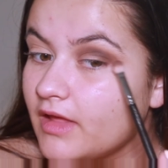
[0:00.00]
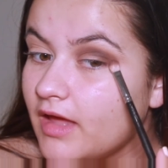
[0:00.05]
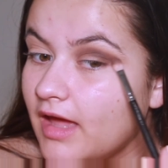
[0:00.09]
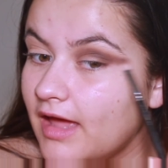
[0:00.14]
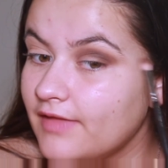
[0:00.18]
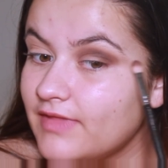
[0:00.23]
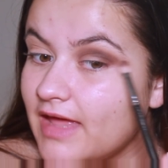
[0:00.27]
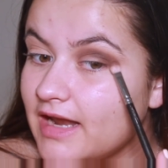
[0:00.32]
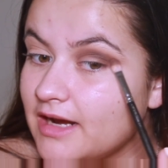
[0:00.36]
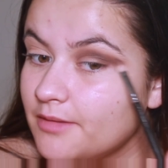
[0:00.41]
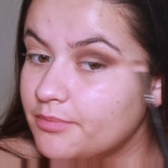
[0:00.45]

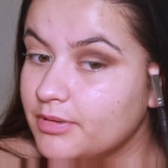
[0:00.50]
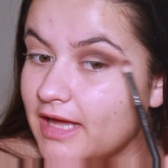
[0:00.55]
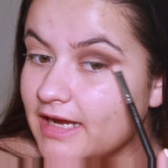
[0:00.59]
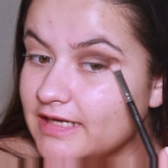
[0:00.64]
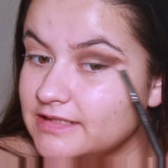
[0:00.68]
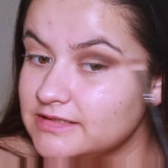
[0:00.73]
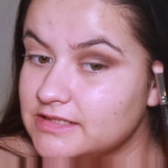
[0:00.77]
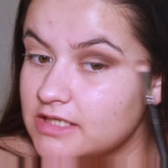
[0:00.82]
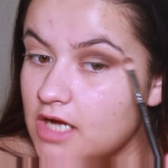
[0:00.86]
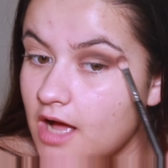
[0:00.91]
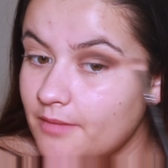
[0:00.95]
And then
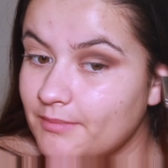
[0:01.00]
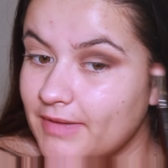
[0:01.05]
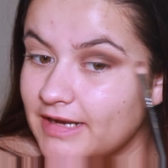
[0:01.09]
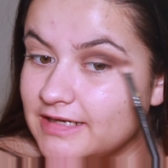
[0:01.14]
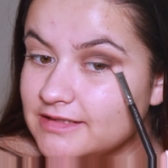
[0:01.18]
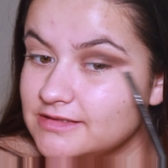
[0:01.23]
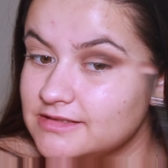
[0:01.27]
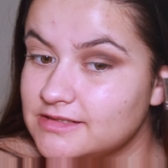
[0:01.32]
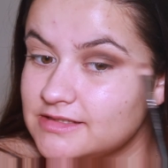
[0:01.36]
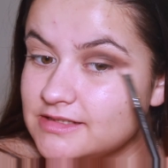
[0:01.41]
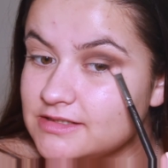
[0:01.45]
applying to
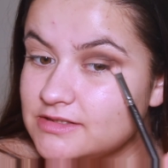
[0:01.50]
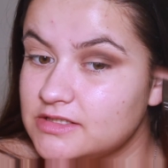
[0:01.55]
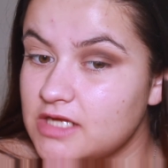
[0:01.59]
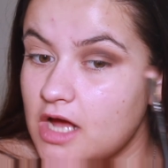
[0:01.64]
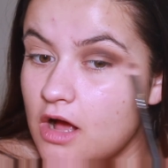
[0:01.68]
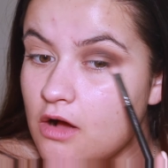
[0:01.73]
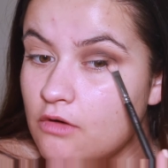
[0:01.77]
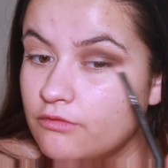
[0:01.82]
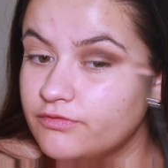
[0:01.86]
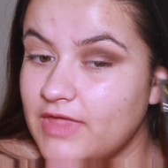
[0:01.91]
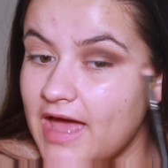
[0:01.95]
comments.
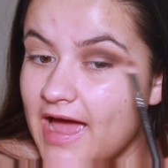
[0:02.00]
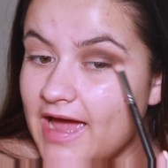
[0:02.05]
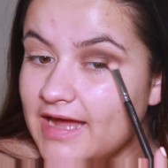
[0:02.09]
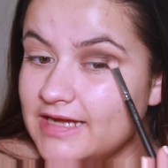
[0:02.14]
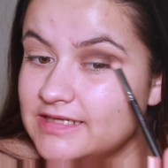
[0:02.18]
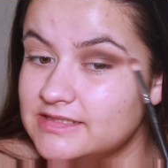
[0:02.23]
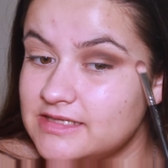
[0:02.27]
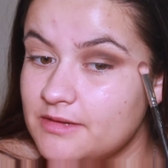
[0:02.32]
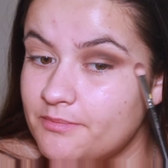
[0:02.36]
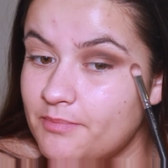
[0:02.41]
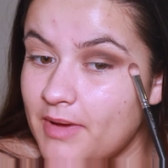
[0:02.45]
So that
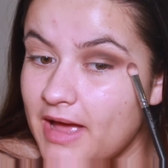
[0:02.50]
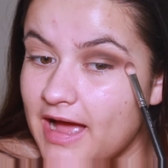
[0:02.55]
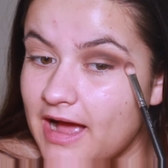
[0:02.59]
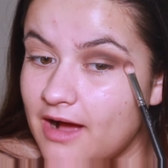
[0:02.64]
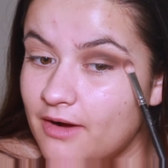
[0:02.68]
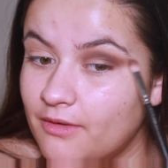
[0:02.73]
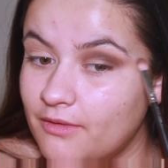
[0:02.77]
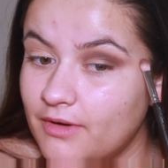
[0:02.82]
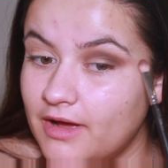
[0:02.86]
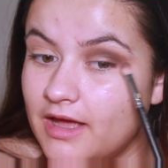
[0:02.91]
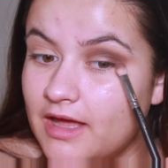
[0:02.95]
is
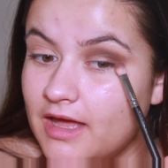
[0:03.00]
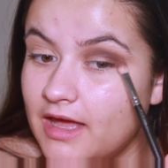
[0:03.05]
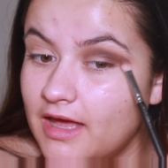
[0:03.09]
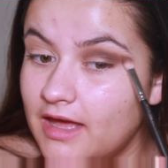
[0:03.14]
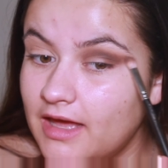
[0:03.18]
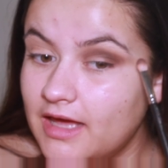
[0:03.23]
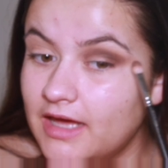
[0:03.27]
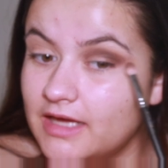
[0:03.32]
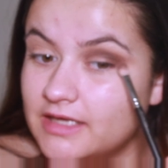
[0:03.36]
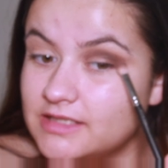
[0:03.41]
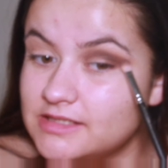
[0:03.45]
about
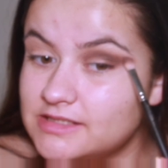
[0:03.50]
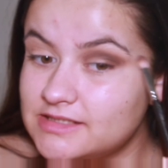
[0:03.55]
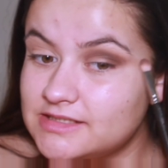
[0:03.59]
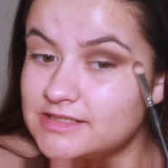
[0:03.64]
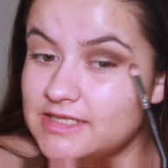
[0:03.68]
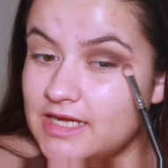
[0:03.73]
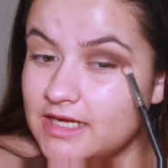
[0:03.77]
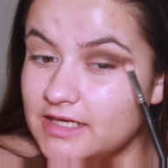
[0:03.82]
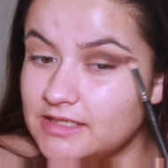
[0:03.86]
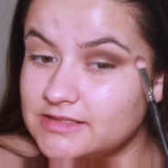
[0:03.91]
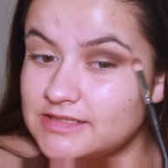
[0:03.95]

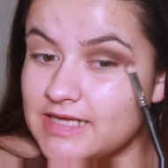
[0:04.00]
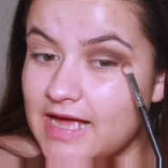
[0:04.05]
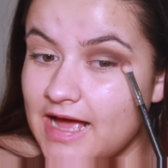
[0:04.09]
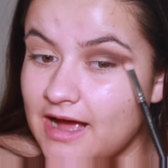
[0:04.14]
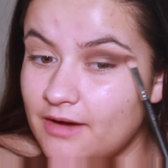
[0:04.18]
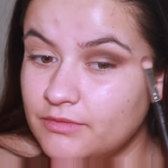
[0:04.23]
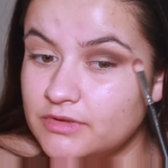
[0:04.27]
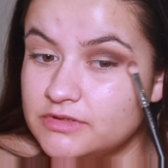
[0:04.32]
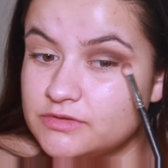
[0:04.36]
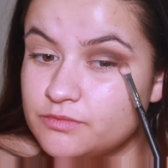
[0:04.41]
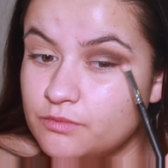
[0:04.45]
six
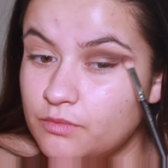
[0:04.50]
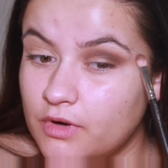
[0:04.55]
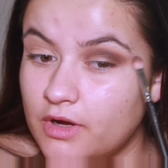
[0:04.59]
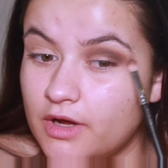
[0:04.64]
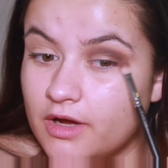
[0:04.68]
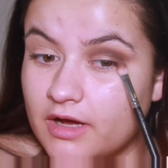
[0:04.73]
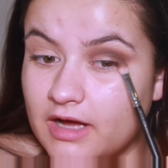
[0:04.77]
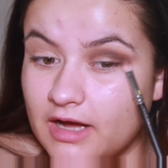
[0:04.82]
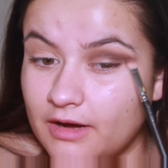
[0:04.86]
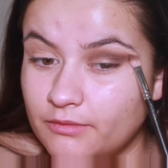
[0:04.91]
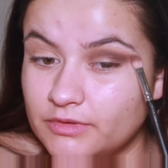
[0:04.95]
hours
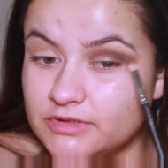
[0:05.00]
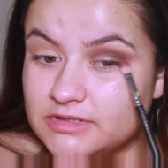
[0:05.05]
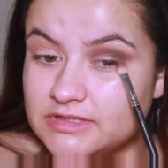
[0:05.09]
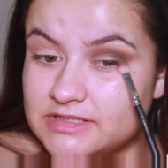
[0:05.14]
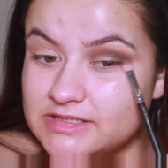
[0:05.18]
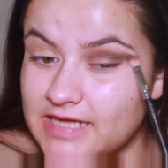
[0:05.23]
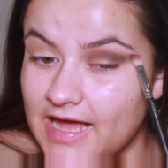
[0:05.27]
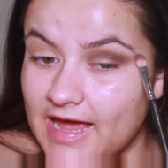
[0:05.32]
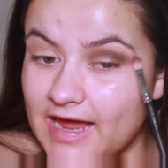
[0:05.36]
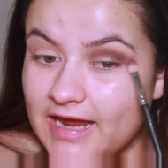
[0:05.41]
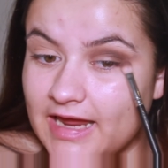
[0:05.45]
work, I would
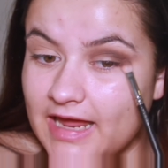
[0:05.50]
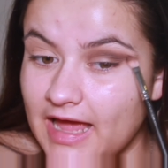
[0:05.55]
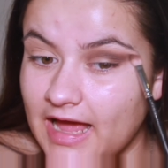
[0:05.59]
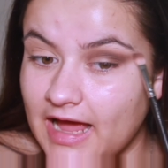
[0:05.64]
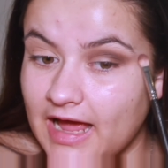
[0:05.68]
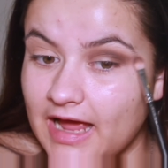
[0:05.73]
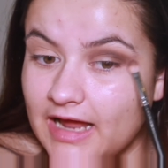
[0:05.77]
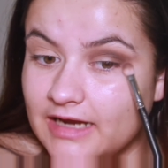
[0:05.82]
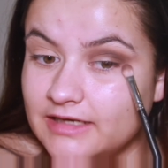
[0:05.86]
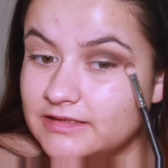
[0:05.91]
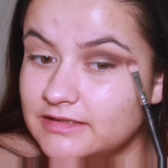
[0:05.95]
say.
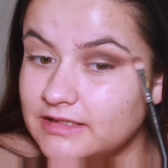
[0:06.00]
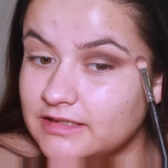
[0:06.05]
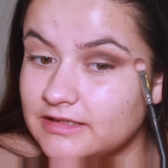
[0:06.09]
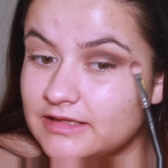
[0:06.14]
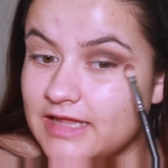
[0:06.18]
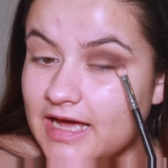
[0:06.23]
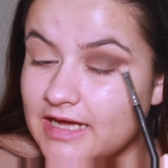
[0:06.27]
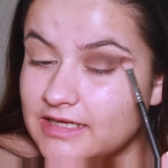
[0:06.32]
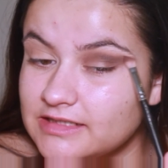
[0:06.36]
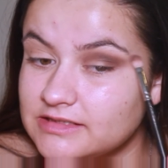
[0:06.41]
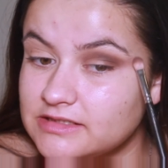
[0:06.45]
And
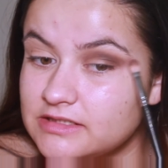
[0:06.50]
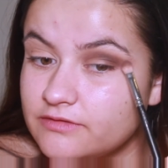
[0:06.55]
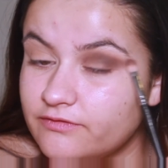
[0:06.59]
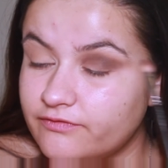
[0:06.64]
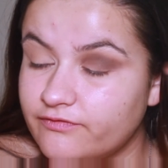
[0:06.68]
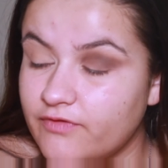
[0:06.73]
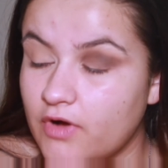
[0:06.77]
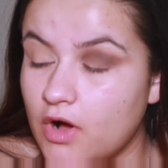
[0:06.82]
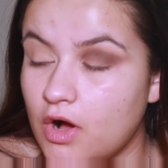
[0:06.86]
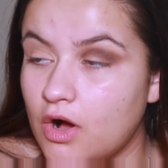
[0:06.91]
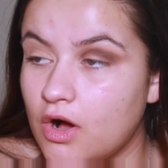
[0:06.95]
that's
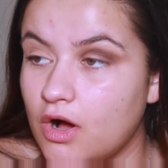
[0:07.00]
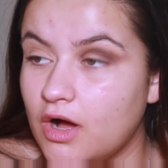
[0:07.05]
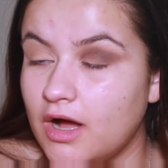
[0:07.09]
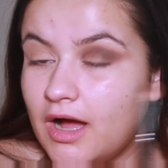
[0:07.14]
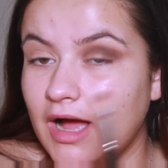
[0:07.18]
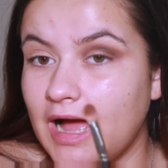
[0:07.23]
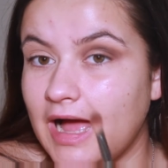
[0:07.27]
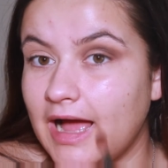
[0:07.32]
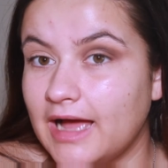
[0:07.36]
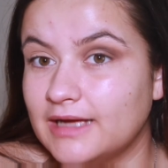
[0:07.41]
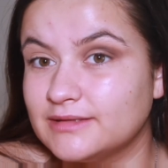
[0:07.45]
for
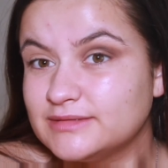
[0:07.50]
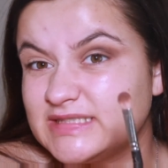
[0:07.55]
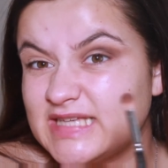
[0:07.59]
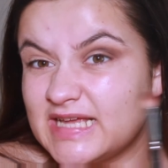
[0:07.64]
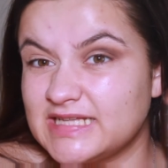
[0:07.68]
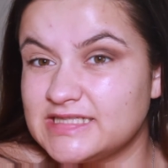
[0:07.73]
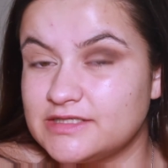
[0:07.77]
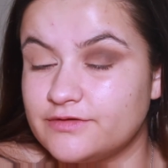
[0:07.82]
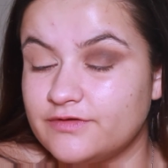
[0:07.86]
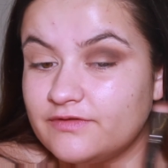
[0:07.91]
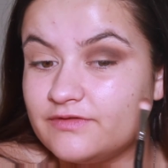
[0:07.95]
a
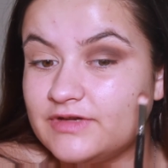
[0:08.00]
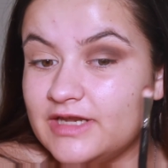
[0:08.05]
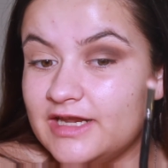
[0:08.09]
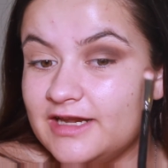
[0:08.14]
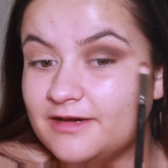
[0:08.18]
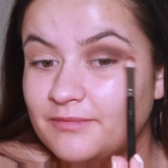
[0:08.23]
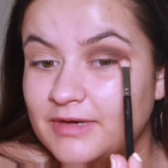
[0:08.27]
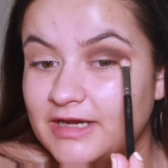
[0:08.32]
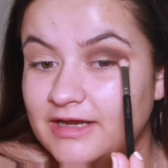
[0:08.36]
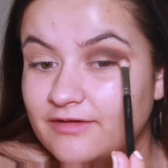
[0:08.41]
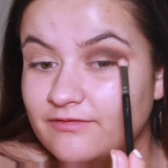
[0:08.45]
10 to
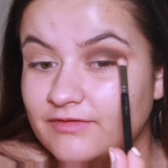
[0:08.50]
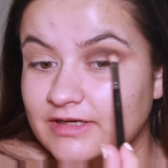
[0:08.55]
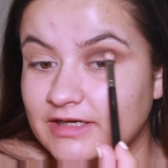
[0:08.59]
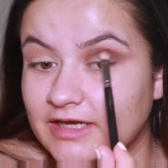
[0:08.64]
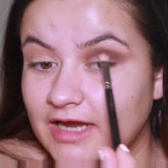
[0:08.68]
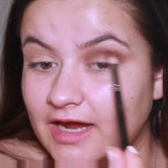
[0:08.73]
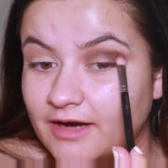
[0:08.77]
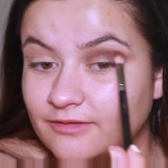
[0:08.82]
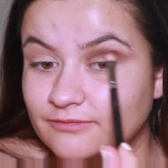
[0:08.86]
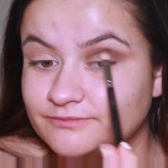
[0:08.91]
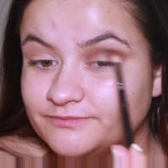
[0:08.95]
15 minute
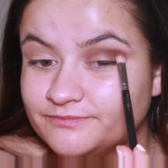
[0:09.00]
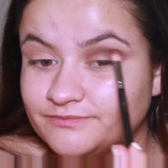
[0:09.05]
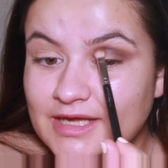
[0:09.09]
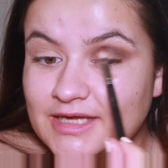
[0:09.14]
video.